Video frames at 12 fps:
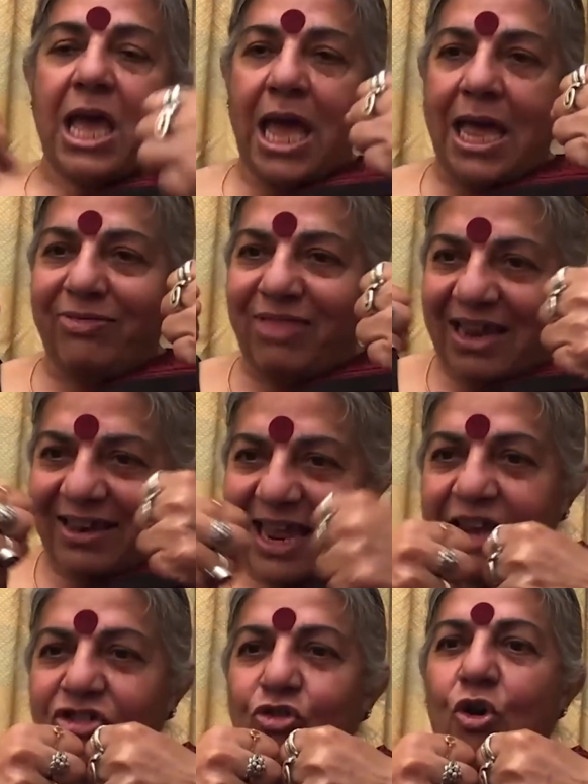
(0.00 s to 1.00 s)
And that
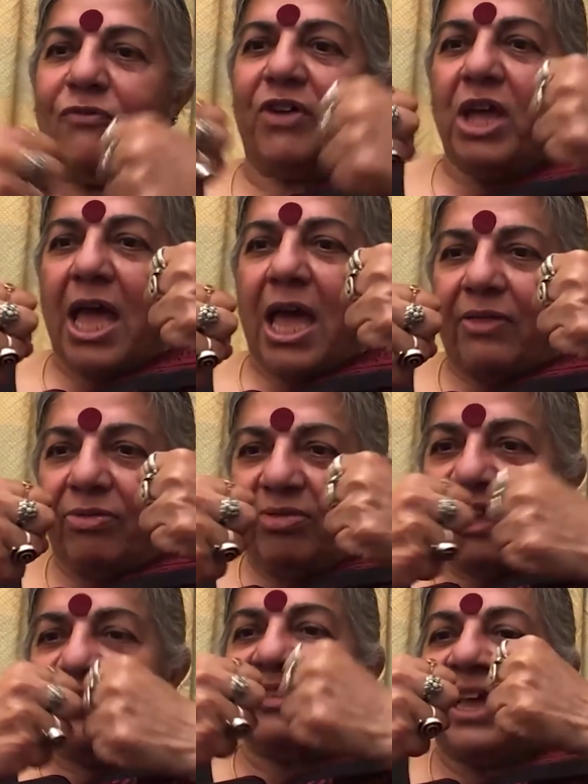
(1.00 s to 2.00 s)
issue of
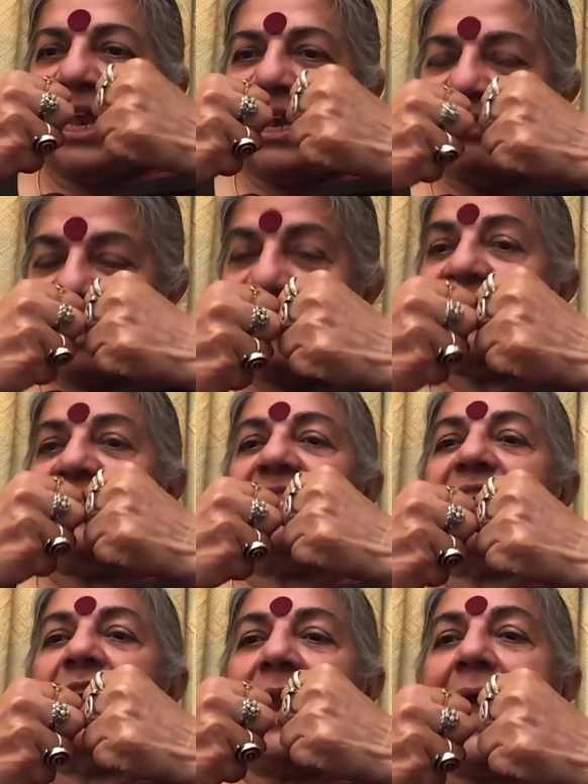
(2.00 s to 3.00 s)
this is
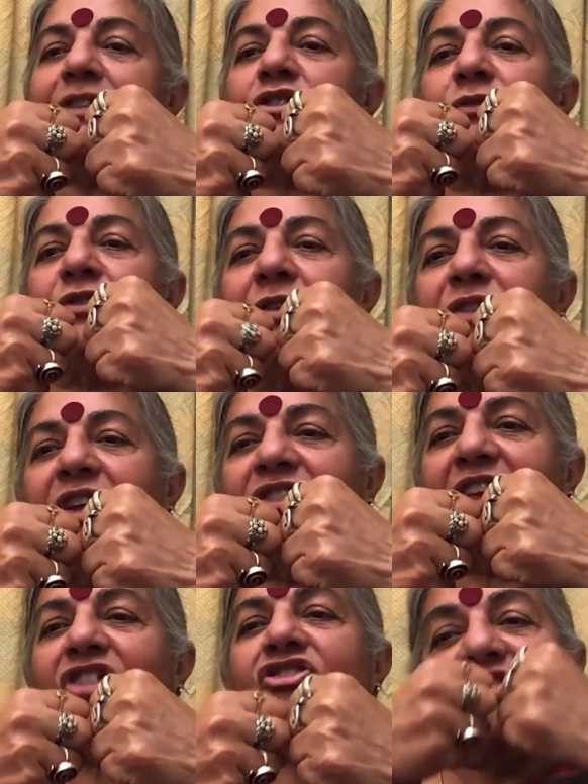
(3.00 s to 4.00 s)
the clash of
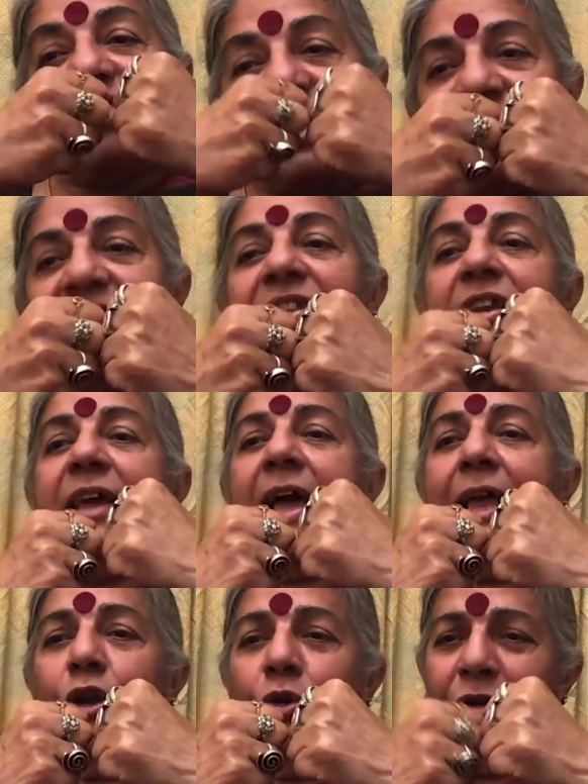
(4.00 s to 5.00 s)
civilization, this is the
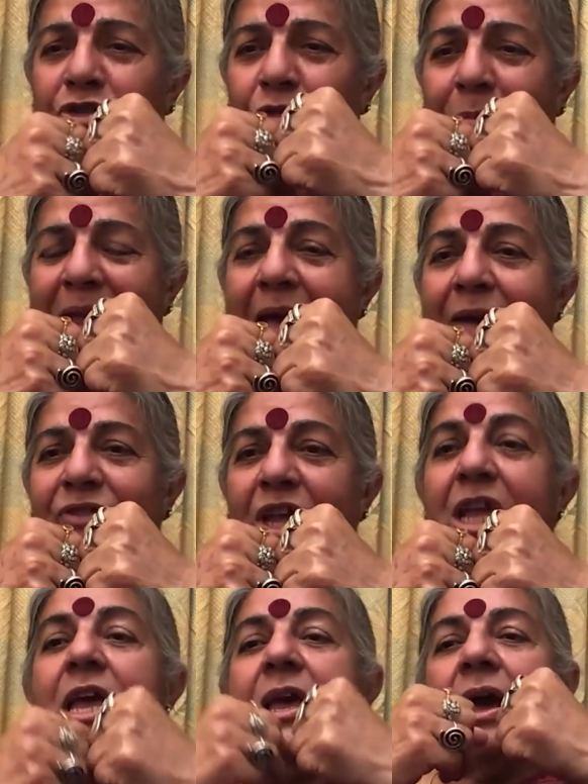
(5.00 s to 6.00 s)
dialogue we should be having
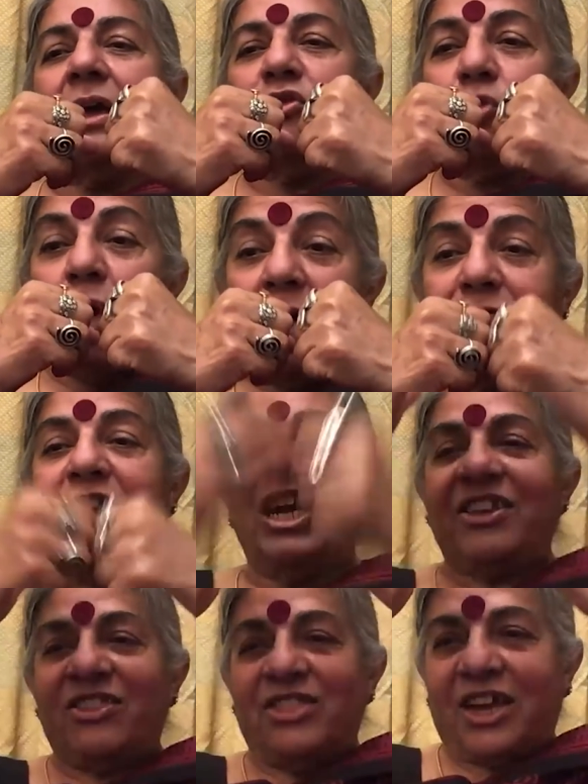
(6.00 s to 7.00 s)
to
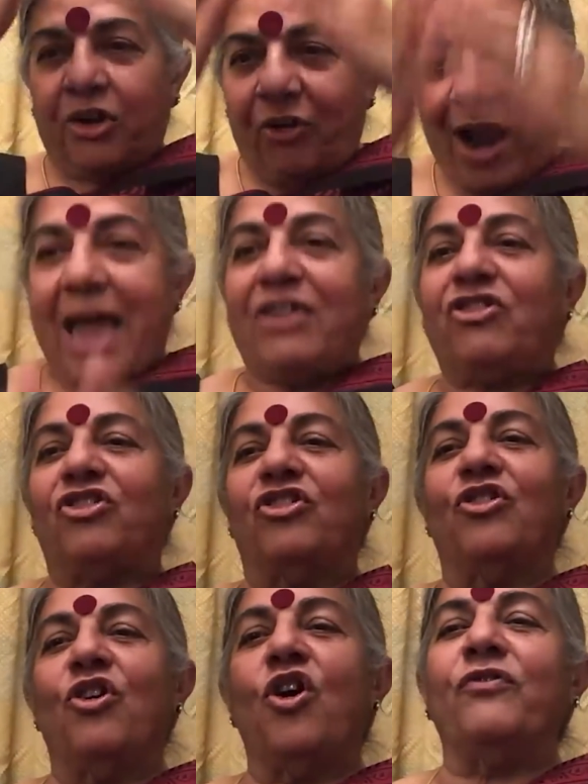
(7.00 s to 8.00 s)
avert the crash
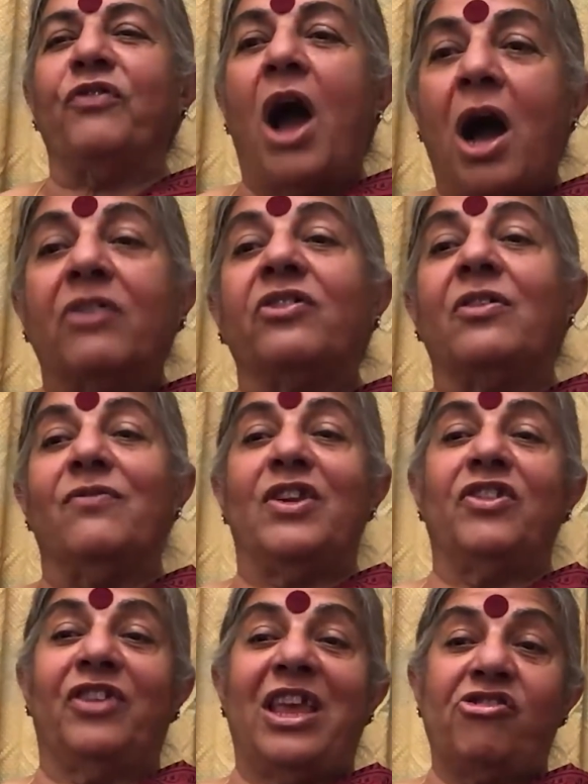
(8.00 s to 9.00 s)
of our
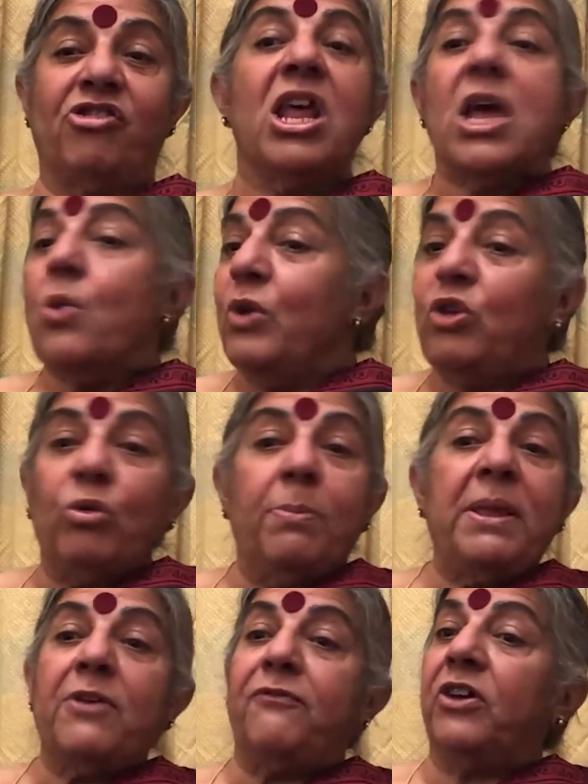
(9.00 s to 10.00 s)
civilization, which would
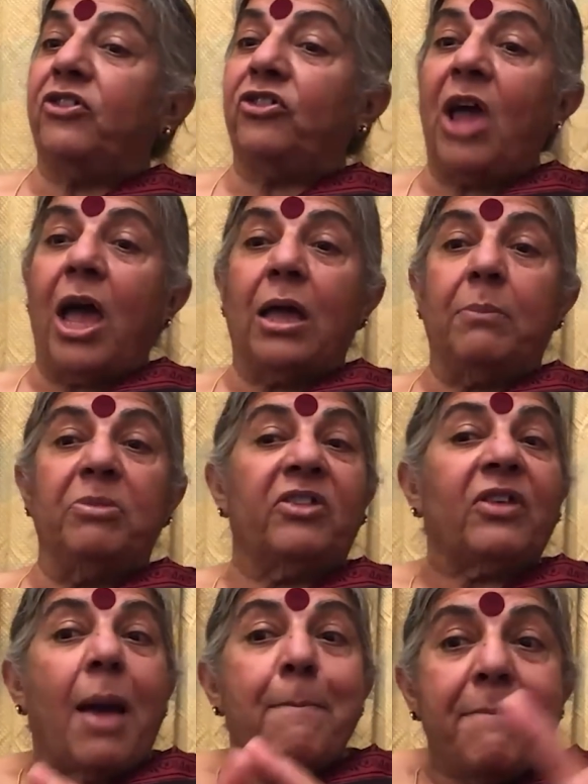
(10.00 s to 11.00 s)
be the first time
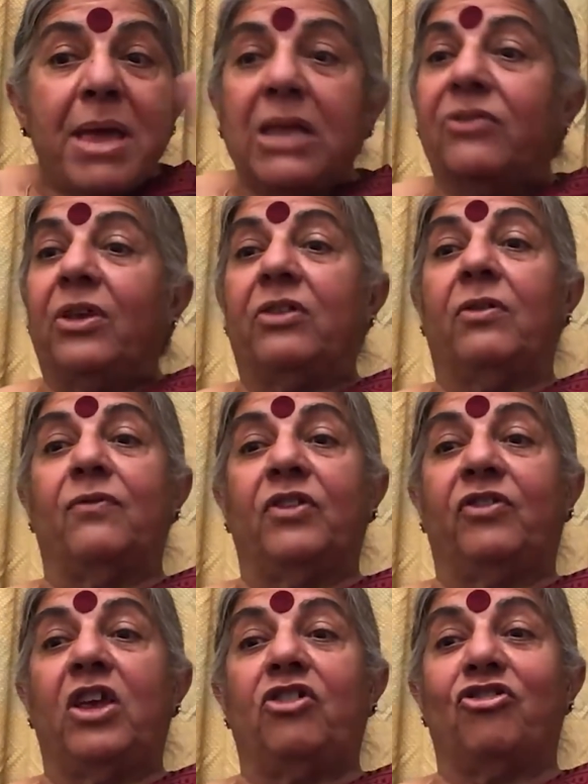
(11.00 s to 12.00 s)
this amazing
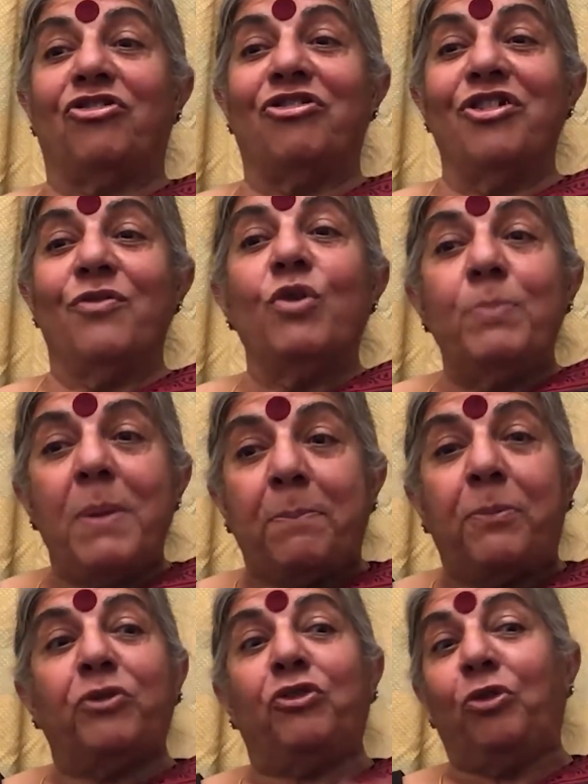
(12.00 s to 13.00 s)
civilization would be
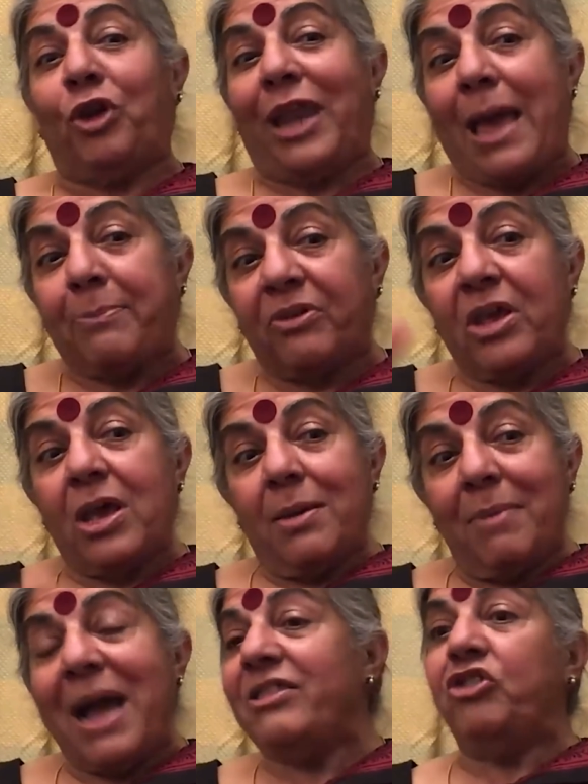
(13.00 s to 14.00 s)
pushed to collapse
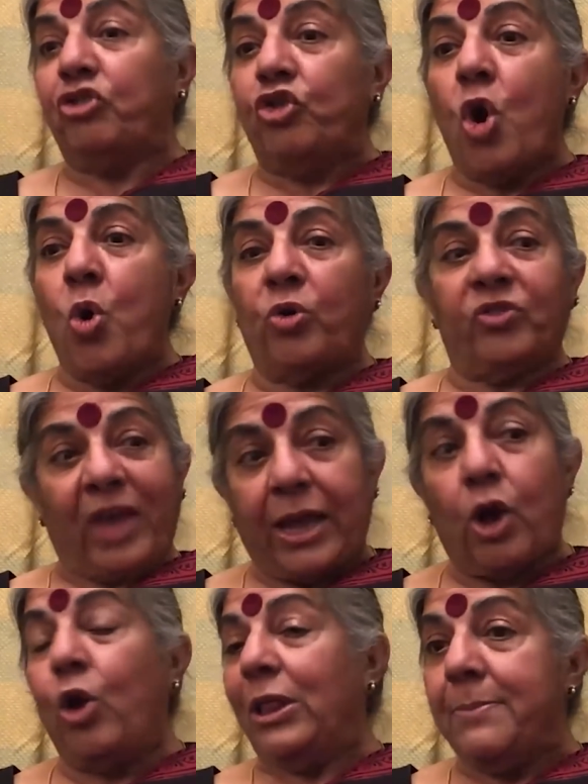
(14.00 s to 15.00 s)
by these rogues. I
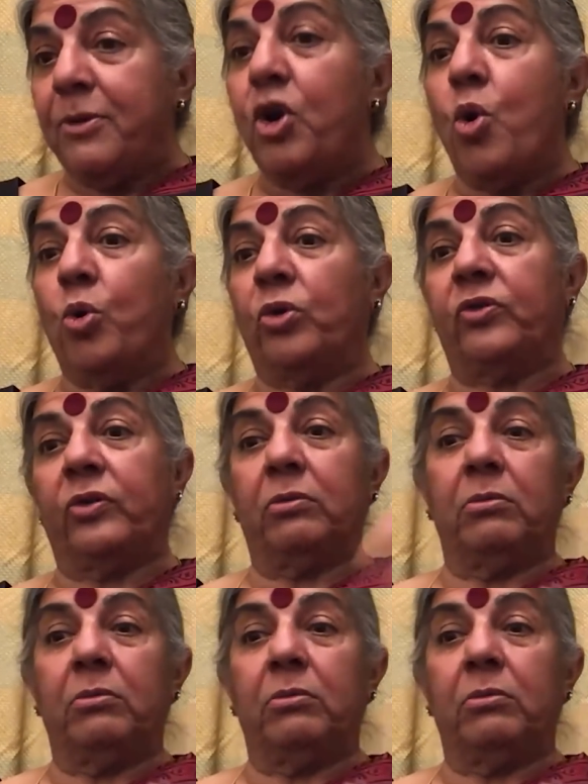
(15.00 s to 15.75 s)
call them rogues.